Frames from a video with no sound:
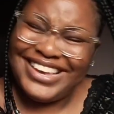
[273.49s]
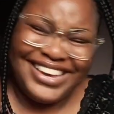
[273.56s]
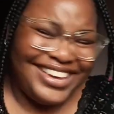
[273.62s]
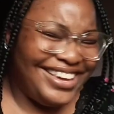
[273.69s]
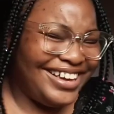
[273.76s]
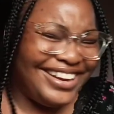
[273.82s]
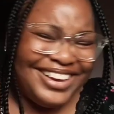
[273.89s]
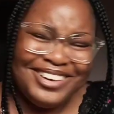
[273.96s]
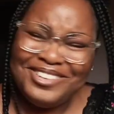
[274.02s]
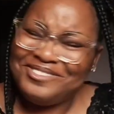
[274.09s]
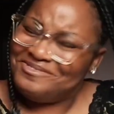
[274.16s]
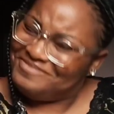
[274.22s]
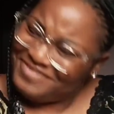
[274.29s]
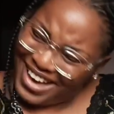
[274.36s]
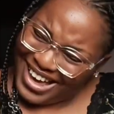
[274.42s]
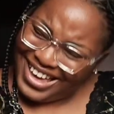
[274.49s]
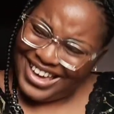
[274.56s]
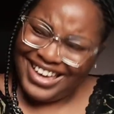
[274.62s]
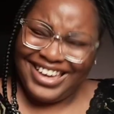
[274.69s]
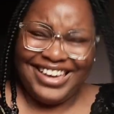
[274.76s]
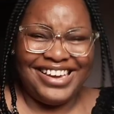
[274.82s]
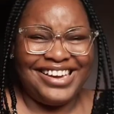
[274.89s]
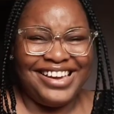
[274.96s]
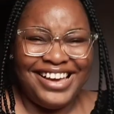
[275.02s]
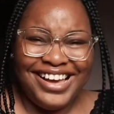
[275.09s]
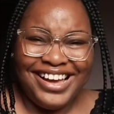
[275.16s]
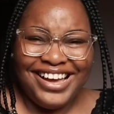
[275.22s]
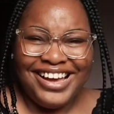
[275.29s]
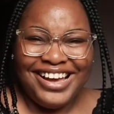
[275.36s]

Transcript: take it away.